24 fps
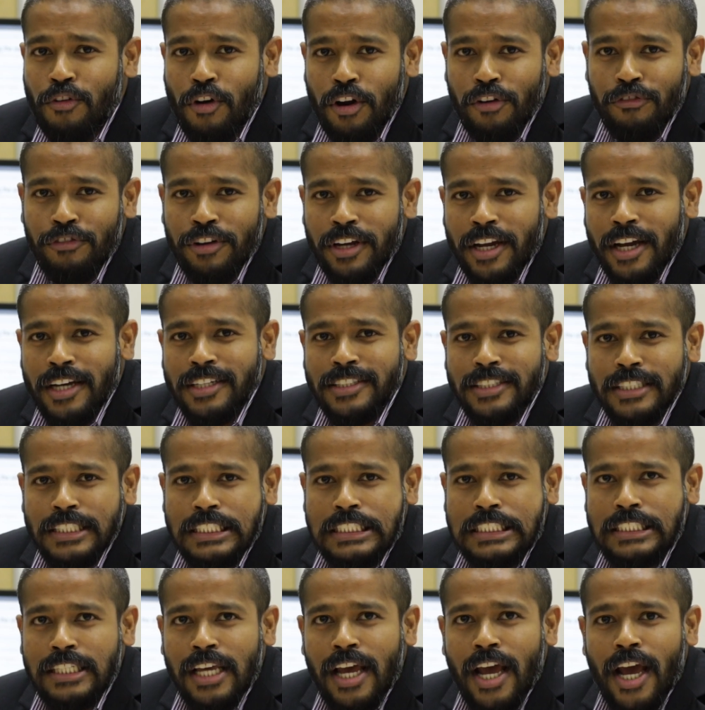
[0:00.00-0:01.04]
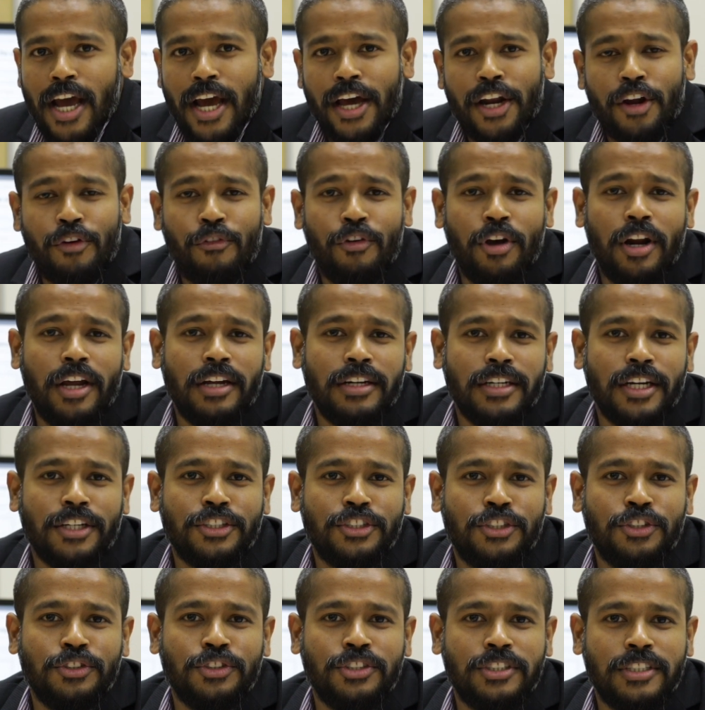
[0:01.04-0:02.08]
qualifications and a
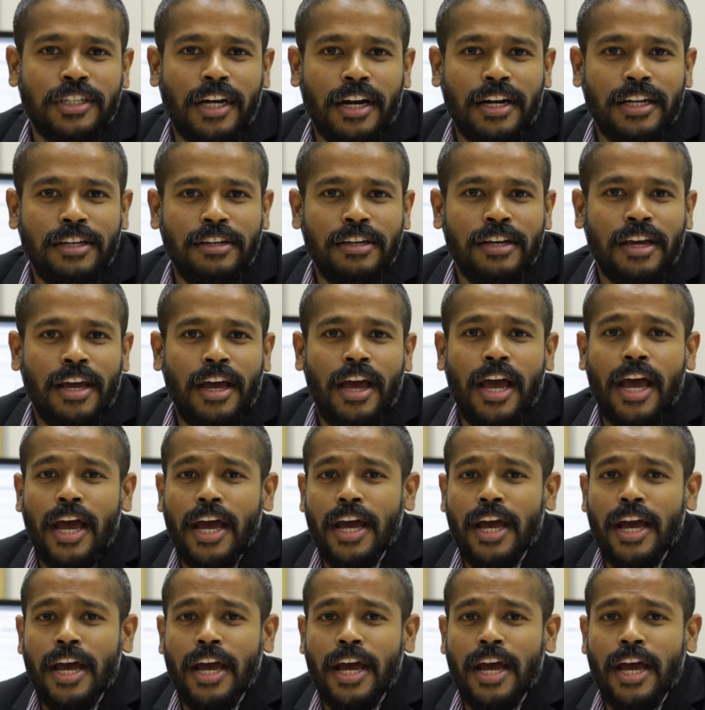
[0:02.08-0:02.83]
willingness to study